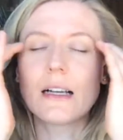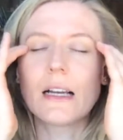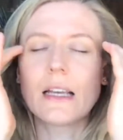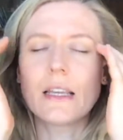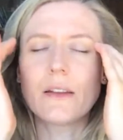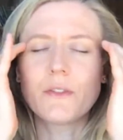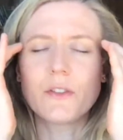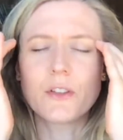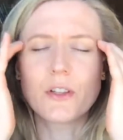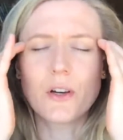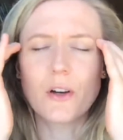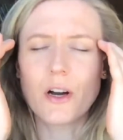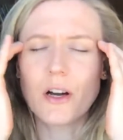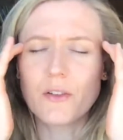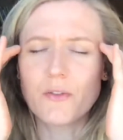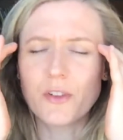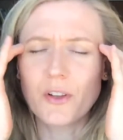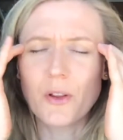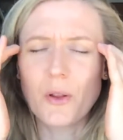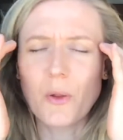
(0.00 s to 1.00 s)
even though I
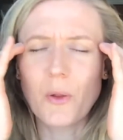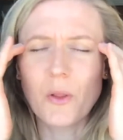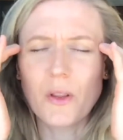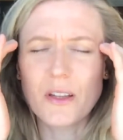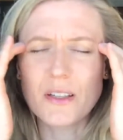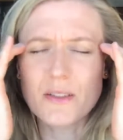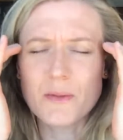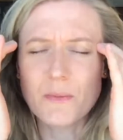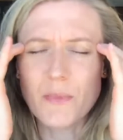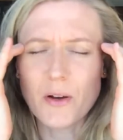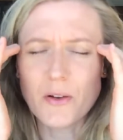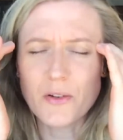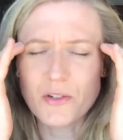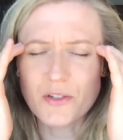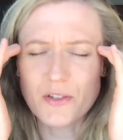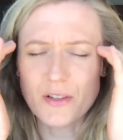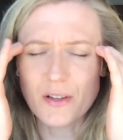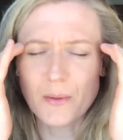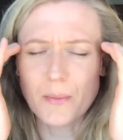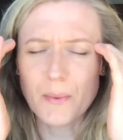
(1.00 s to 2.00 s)
feel all this
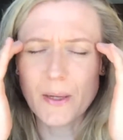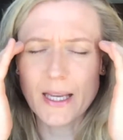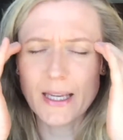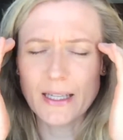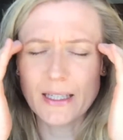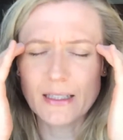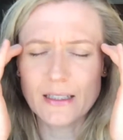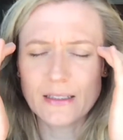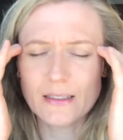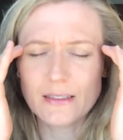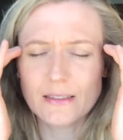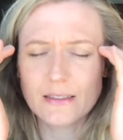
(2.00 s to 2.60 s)
emotional pain,